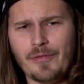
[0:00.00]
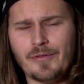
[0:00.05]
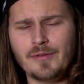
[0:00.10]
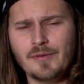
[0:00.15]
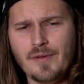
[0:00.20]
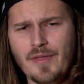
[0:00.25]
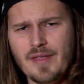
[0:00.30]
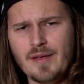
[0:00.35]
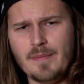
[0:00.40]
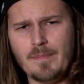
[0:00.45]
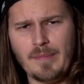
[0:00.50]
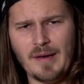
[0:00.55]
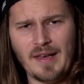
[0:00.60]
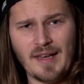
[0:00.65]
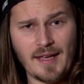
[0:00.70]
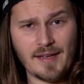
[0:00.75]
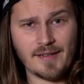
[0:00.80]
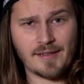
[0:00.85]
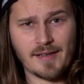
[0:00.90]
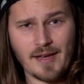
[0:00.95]
to the
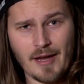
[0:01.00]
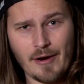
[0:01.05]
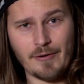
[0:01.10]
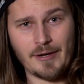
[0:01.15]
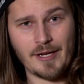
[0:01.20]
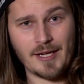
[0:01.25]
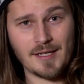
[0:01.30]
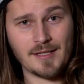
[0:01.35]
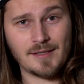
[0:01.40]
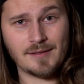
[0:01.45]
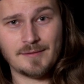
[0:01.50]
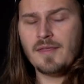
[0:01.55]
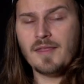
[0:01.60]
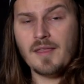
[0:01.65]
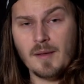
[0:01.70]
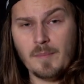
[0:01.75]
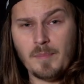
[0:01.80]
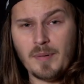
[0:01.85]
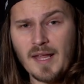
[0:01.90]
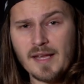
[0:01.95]
plate carrier.
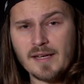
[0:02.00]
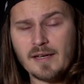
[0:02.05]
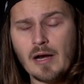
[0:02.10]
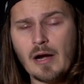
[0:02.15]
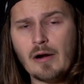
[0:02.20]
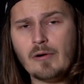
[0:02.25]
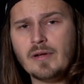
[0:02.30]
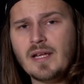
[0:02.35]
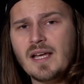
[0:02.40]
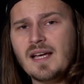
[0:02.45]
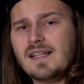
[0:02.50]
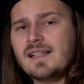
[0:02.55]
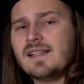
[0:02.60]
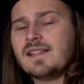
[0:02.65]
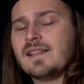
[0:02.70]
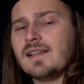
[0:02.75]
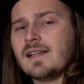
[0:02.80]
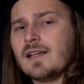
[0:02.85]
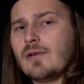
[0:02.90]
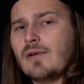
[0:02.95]
The plate carrier
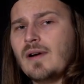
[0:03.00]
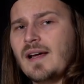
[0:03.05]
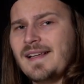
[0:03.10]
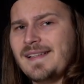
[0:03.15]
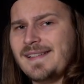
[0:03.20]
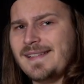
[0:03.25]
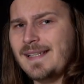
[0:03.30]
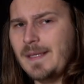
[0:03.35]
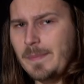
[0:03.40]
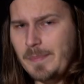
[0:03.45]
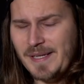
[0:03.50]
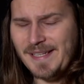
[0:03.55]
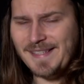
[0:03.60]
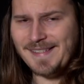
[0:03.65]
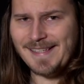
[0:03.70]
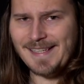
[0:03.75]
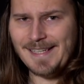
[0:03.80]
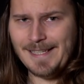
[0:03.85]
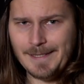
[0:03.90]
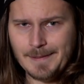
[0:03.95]
is a Cry
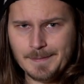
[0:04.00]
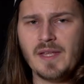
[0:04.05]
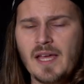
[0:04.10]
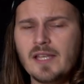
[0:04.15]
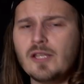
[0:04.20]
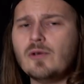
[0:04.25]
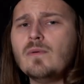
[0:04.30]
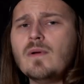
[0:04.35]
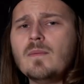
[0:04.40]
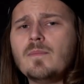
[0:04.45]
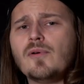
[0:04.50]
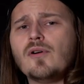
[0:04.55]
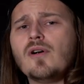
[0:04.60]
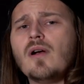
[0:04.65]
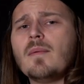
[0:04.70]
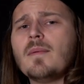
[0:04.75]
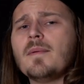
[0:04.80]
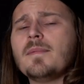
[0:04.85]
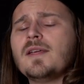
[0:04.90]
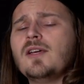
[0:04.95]
CPC, and you will
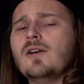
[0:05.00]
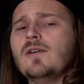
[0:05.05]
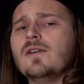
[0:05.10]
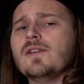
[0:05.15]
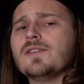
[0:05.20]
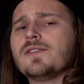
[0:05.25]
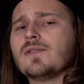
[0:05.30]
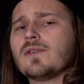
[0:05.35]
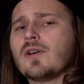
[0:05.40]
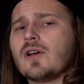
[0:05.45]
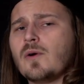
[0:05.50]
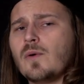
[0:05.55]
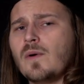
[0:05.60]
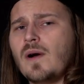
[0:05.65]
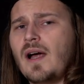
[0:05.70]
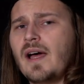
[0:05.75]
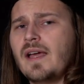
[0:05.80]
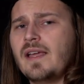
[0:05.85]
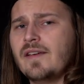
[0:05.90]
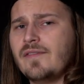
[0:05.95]
probably also
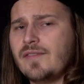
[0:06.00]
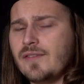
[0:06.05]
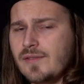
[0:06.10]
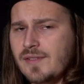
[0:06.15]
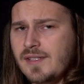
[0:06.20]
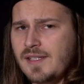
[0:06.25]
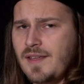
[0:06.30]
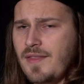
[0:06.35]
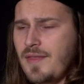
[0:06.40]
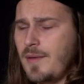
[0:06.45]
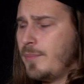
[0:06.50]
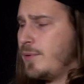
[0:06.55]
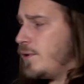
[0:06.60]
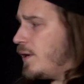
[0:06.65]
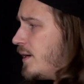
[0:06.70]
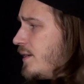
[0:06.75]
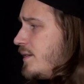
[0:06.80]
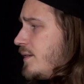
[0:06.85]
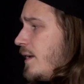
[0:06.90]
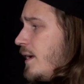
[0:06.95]
cry if you see the
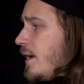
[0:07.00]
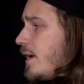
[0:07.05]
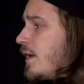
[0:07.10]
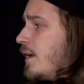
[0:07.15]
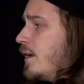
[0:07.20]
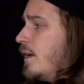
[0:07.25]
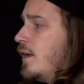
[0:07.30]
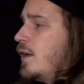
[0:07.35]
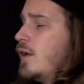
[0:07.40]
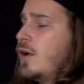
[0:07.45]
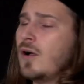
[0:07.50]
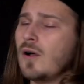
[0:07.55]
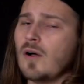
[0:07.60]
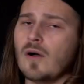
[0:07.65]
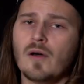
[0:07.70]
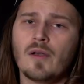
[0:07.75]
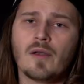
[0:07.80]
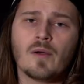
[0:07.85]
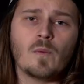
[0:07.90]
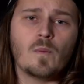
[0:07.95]
price tag
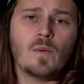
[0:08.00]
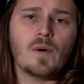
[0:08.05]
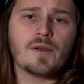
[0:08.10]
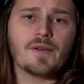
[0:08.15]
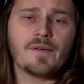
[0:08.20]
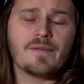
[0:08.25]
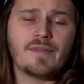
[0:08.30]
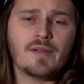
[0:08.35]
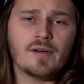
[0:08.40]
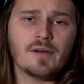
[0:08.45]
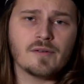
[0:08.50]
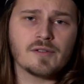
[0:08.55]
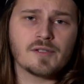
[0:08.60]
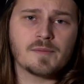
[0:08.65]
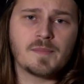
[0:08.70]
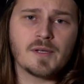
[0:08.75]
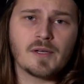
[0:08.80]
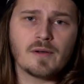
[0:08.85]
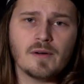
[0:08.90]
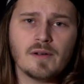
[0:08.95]
on one of those,
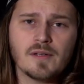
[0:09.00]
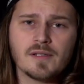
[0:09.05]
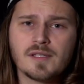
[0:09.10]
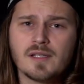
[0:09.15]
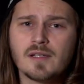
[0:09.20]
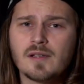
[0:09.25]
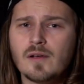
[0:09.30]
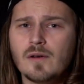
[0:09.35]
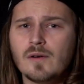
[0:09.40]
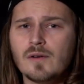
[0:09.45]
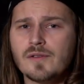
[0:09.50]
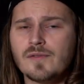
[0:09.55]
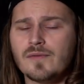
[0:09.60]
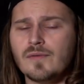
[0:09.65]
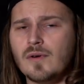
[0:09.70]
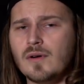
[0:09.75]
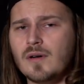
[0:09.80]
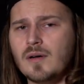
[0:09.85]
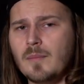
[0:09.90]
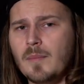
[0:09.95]
because it goes
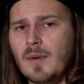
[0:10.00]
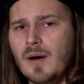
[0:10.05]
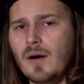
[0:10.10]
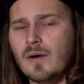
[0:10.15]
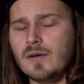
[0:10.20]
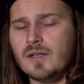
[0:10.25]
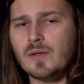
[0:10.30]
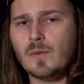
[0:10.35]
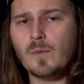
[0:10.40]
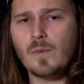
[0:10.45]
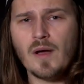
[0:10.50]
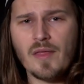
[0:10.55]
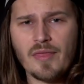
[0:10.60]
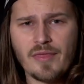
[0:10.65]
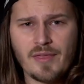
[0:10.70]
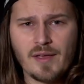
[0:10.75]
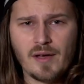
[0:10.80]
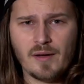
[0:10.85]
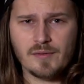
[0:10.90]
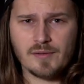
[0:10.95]
for about
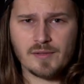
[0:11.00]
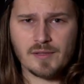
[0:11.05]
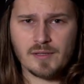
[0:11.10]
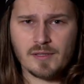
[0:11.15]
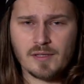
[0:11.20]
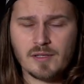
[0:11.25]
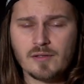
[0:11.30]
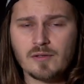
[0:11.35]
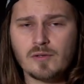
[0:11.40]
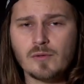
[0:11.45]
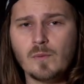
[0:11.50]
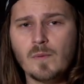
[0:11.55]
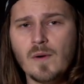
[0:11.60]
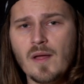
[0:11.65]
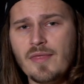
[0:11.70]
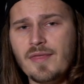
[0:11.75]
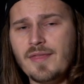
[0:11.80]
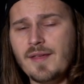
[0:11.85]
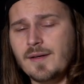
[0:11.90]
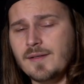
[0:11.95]
1,000 to
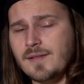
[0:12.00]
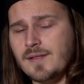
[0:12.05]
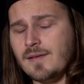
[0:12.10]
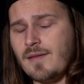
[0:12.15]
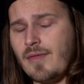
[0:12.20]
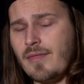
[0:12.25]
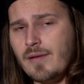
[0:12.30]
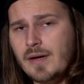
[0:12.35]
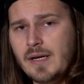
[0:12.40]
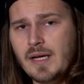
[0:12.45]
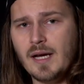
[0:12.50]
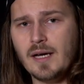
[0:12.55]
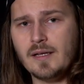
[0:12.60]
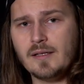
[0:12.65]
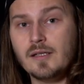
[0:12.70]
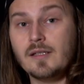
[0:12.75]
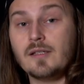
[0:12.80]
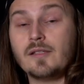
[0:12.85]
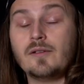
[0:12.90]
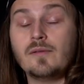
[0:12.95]

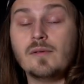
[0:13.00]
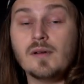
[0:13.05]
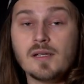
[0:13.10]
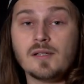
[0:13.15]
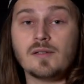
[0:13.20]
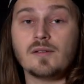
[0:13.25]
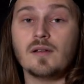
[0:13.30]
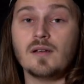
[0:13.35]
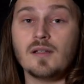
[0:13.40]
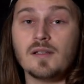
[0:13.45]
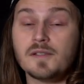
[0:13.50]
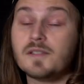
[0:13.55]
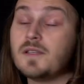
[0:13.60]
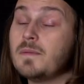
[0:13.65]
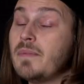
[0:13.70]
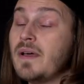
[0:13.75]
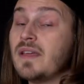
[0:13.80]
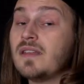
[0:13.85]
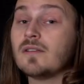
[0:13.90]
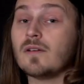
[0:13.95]
1,300 US dollars
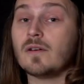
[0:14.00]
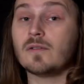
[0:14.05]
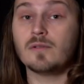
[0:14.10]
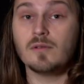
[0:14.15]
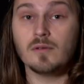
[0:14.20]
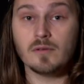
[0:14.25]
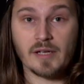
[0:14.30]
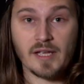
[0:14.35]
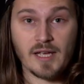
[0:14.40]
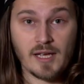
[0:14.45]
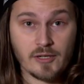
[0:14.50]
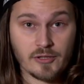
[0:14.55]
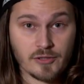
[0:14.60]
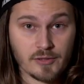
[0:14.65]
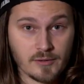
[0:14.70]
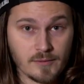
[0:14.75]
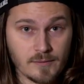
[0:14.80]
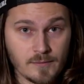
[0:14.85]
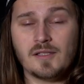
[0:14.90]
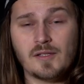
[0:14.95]
depending on your
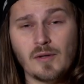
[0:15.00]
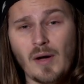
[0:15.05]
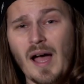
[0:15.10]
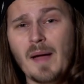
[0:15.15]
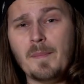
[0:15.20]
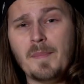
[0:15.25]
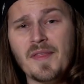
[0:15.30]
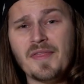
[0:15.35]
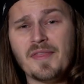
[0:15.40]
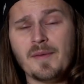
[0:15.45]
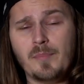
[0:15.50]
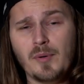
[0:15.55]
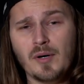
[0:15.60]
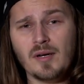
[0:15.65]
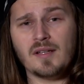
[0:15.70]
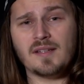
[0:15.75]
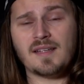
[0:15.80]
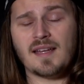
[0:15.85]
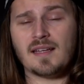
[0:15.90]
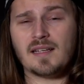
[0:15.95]
location. So I bit the
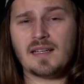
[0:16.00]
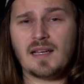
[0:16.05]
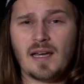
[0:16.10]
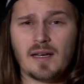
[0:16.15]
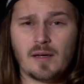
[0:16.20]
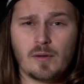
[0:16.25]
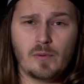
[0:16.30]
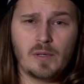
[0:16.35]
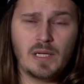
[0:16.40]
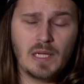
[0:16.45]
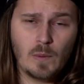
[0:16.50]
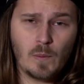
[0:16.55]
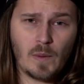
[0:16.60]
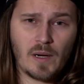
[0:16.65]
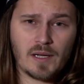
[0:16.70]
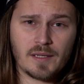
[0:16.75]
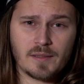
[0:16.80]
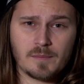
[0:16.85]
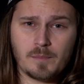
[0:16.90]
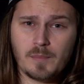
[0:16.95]
bullet and got a real
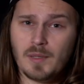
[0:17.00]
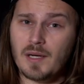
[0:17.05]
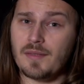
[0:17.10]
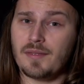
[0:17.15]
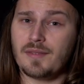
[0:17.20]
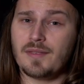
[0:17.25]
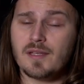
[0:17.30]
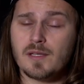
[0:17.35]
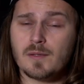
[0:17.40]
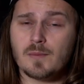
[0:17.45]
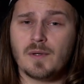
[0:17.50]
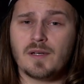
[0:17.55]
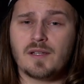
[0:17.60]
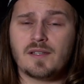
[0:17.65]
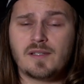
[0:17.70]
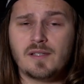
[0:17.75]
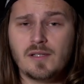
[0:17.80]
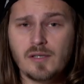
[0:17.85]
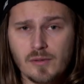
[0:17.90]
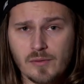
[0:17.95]
one, but this one
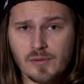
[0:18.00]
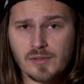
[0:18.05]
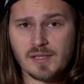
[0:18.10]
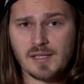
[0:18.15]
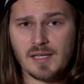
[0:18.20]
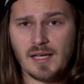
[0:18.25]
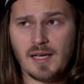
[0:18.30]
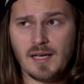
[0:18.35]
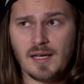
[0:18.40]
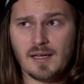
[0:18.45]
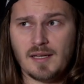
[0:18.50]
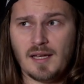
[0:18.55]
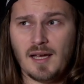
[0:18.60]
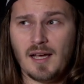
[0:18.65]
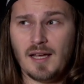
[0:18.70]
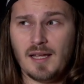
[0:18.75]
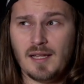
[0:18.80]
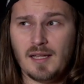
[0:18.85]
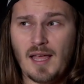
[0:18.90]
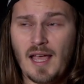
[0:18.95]
is used, and
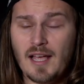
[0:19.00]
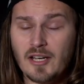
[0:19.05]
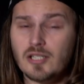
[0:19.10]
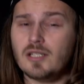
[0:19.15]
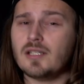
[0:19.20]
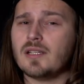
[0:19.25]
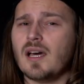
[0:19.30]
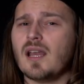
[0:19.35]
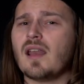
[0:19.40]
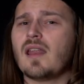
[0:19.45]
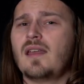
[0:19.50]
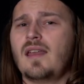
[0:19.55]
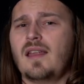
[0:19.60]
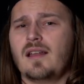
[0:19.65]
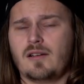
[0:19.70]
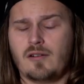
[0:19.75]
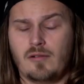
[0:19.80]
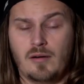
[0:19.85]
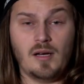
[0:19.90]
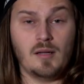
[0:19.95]
I actually got an
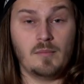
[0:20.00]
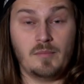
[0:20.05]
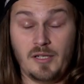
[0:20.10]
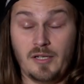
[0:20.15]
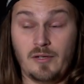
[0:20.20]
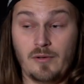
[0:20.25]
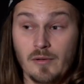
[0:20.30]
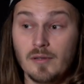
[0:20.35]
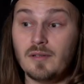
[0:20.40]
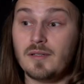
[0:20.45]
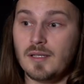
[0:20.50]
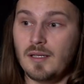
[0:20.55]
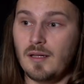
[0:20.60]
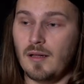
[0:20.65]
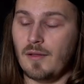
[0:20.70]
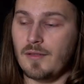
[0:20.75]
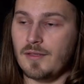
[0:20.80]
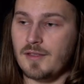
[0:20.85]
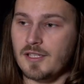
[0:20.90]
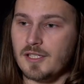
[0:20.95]
incredibly good deal
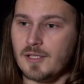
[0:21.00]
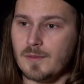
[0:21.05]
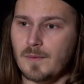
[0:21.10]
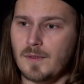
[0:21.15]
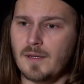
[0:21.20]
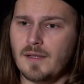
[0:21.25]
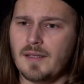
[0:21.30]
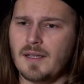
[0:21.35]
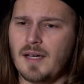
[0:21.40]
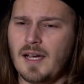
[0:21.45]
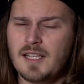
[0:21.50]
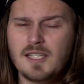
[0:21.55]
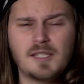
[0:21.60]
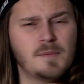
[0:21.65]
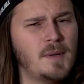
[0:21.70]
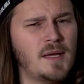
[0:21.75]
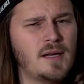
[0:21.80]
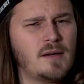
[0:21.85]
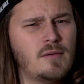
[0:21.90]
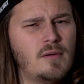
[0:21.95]
on this one. I
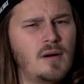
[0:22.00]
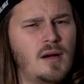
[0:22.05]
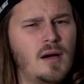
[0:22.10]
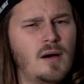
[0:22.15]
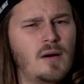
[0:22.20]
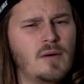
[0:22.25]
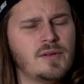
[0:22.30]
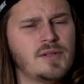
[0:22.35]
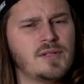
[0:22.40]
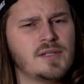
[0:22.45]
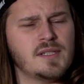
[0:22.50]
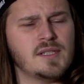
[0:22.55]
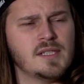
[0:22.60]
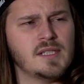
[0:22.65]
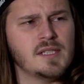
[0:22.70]
spent around